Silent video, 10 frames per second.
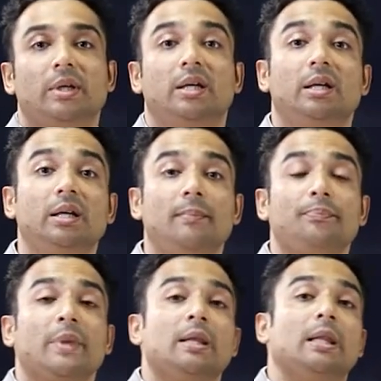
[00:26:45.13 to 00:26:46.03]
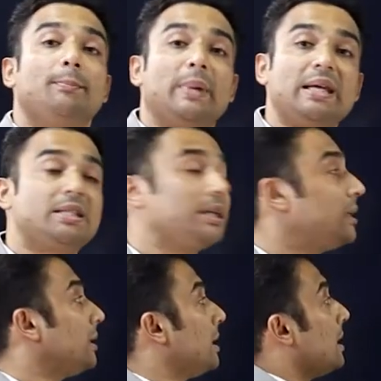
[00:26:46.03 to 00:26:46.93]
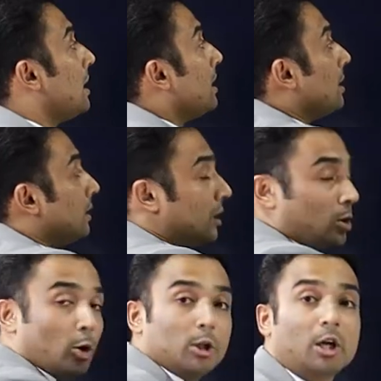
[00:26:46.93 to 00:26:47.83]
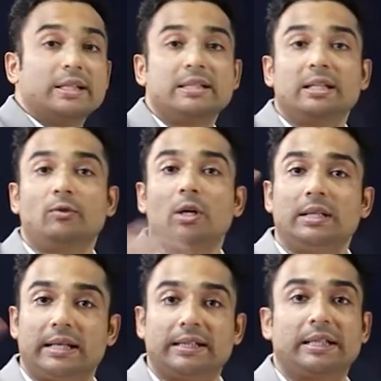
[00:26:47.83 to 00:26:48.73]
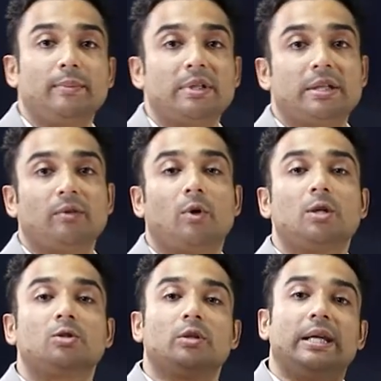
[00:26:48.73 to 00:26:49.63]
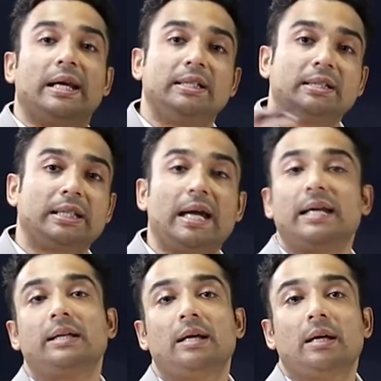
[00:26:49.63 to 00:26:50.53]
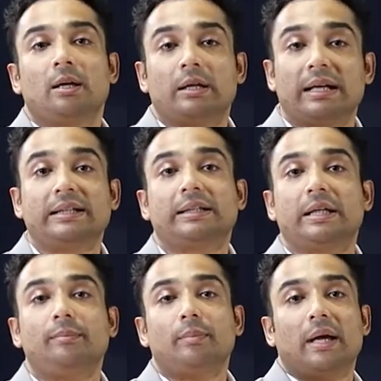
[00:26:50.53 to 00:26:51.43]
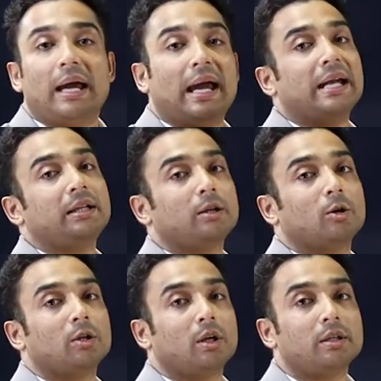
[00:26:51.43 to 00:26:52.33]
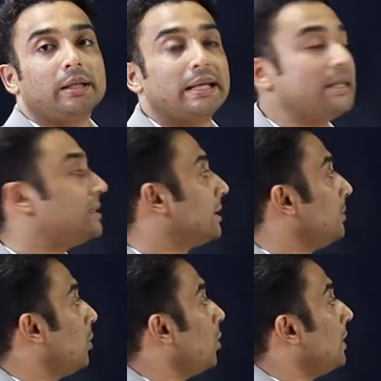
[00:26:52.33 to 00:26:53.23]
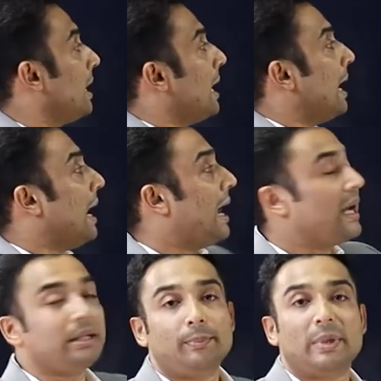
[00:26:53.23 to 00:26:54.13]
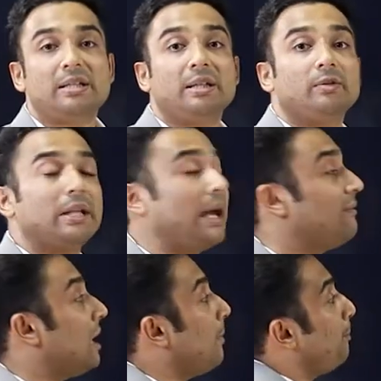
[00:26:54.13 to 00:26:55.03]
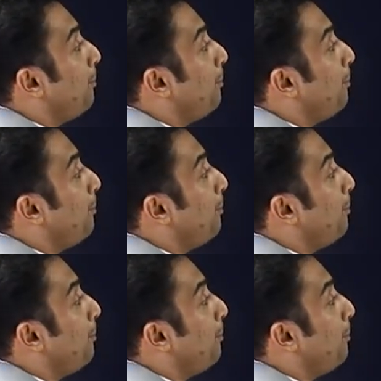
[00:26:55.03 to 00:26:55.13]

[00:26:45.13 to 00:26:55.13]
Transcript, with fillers: Here, the patient, the colon is involved, the rectum is involved, so the entire rectum and colon is removed and the patient will have a